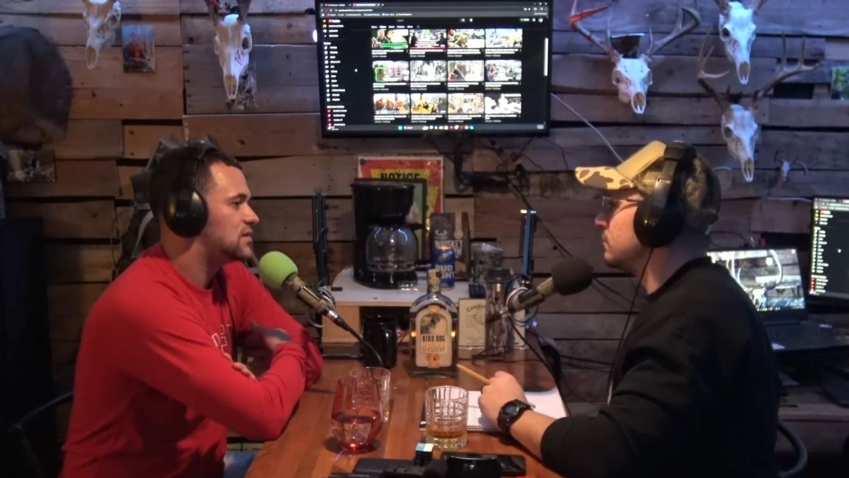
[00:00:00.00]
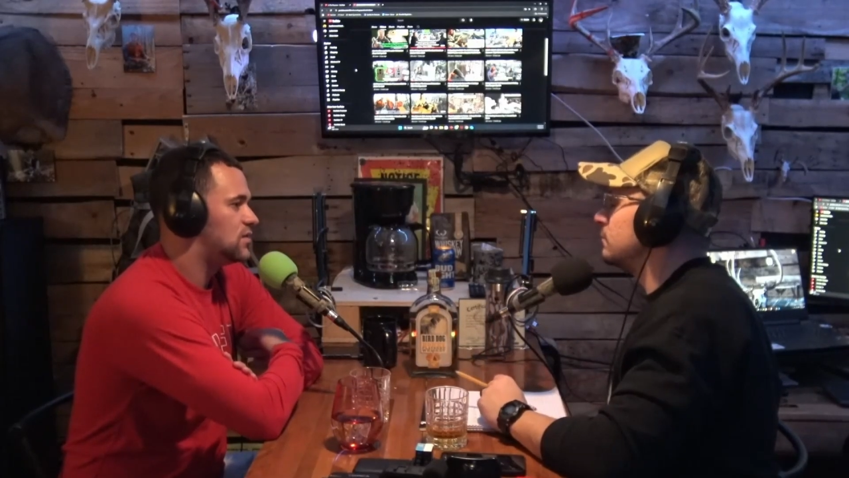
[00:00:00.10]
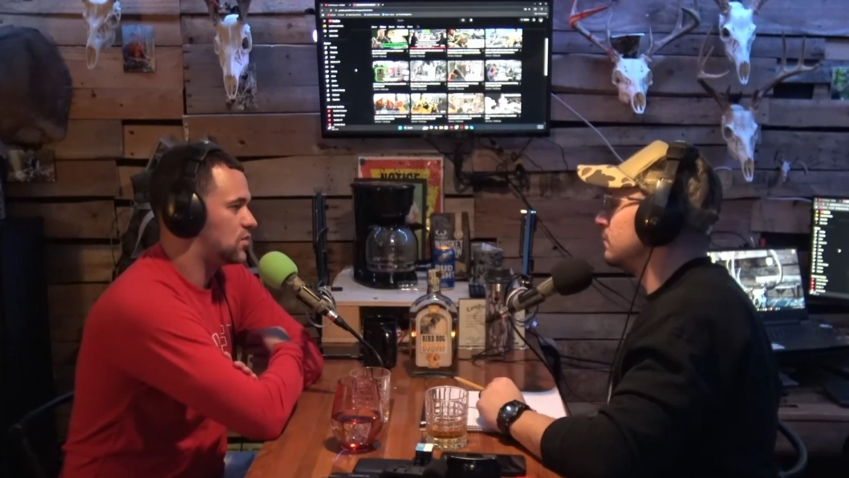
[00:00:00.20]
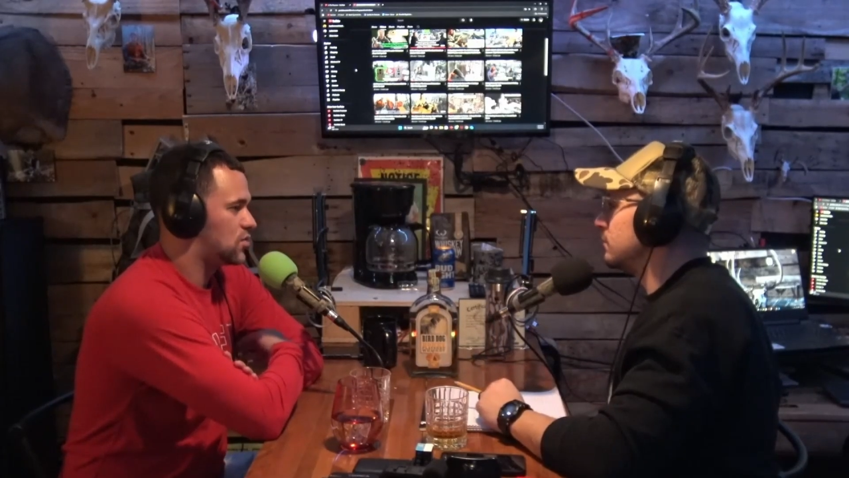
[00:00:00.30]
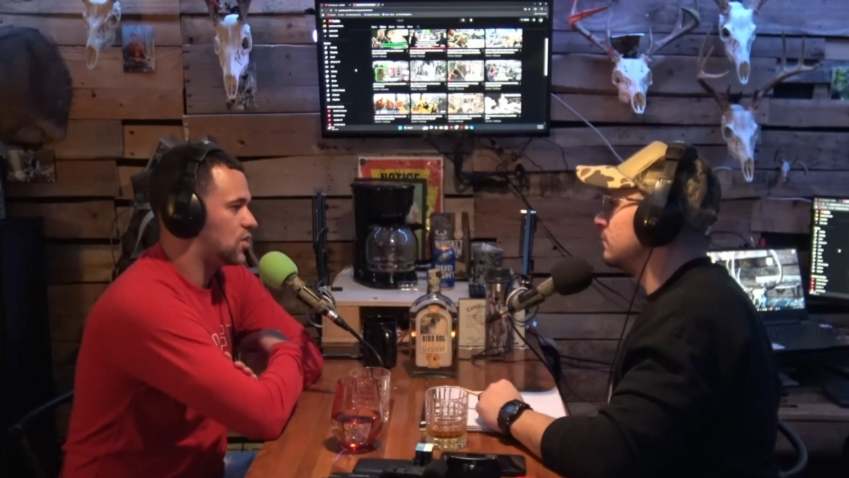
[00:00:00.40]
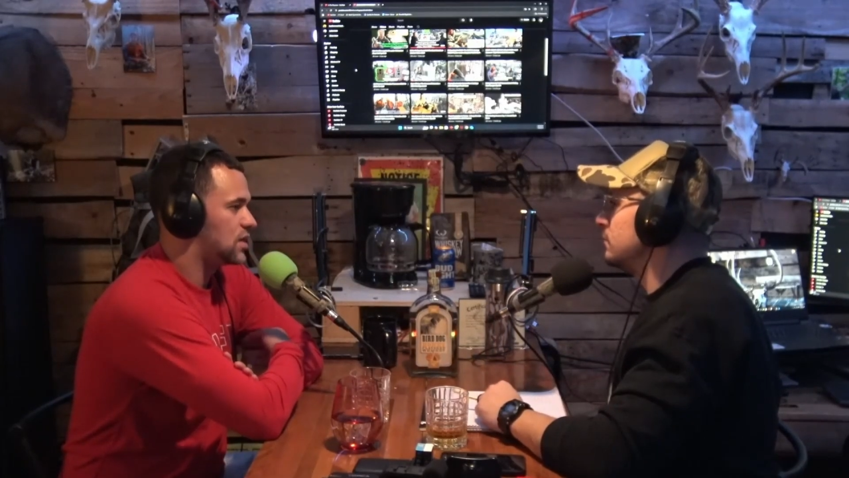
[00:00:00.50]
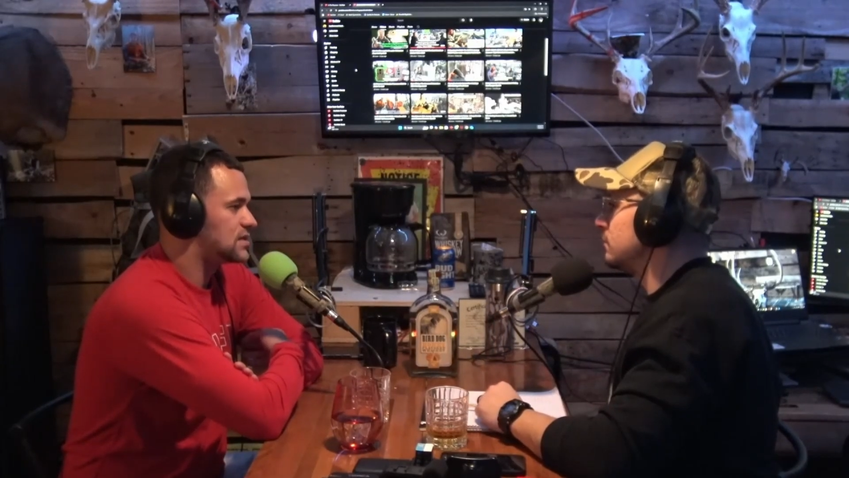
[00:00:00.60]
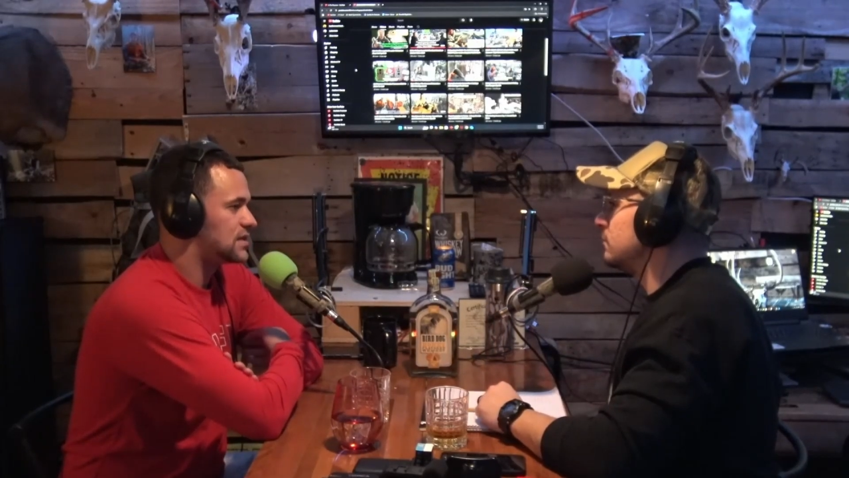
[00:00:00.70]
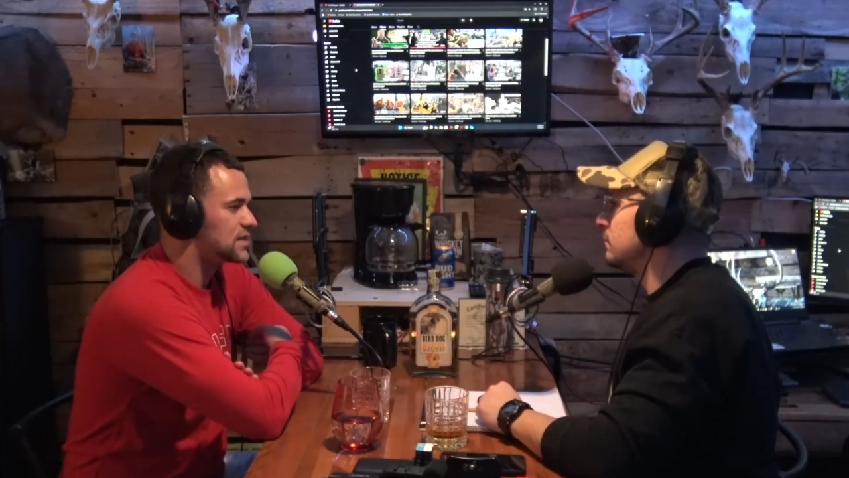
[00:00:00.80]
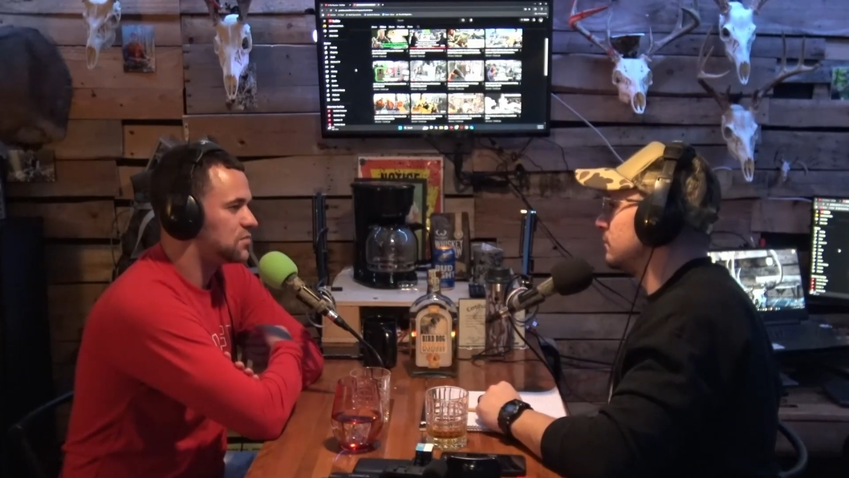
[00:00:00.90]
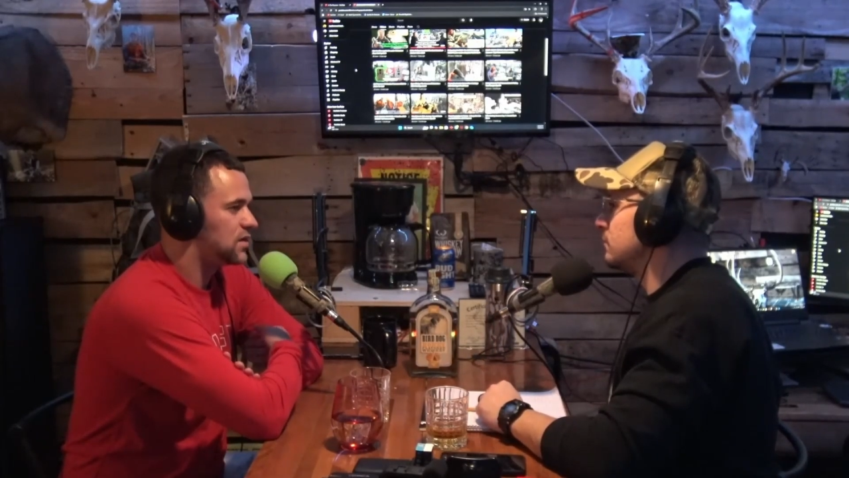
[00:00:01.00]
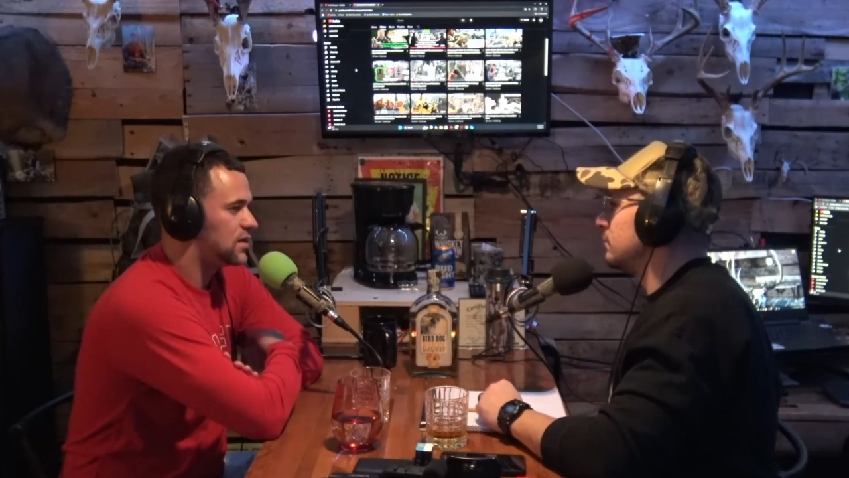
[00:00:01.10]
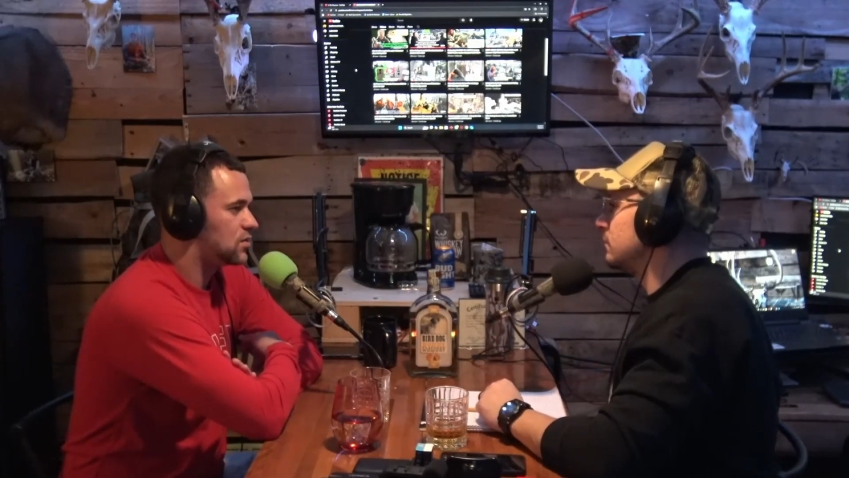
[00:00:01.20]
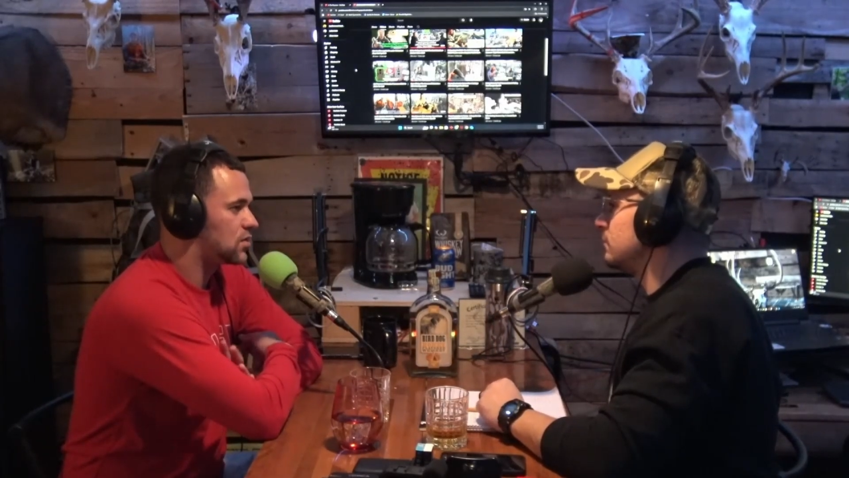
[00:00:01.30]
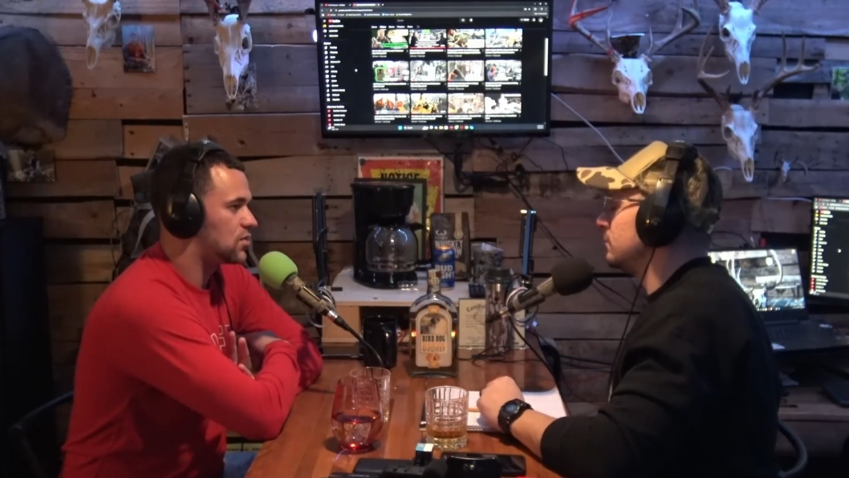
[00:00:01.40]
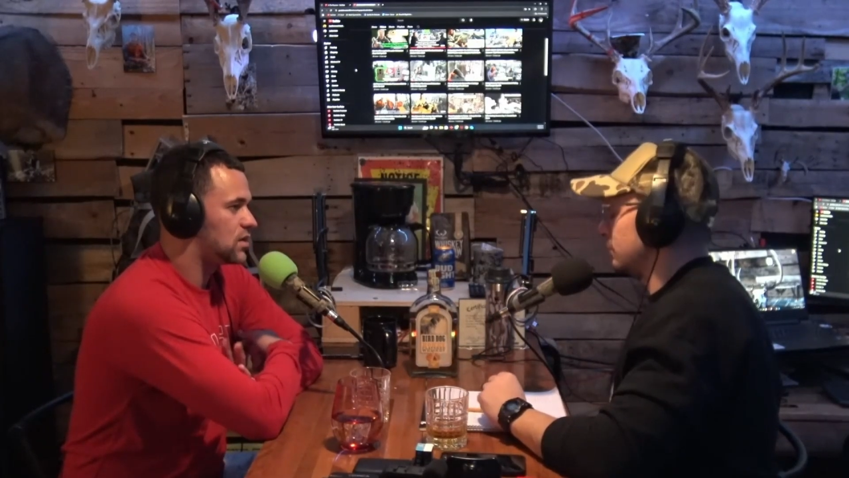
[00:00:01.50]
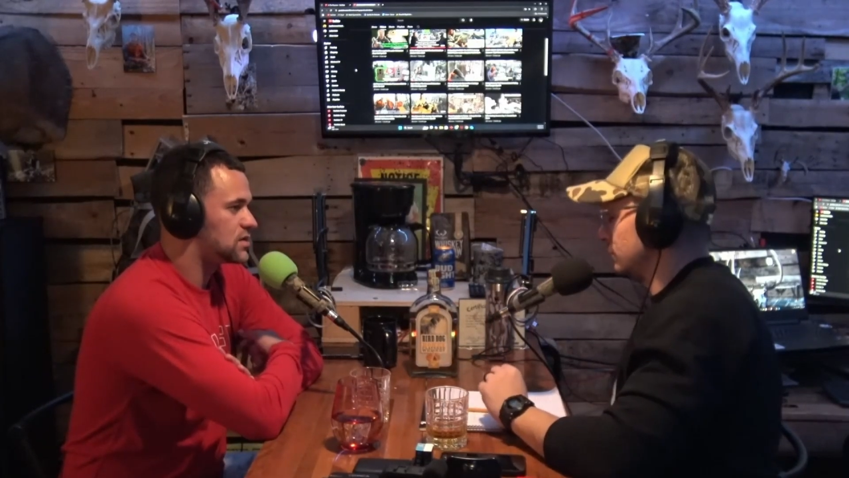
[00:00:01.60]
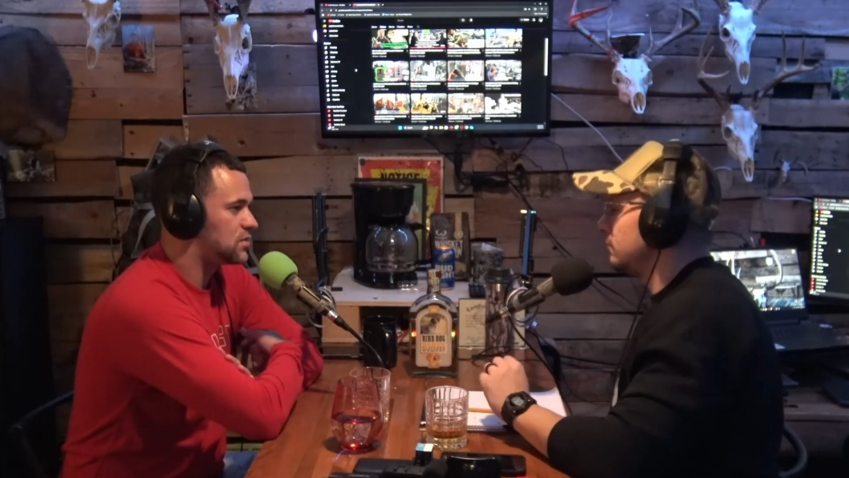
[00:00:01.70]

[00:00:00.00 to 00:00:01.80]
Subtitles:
across discipline or across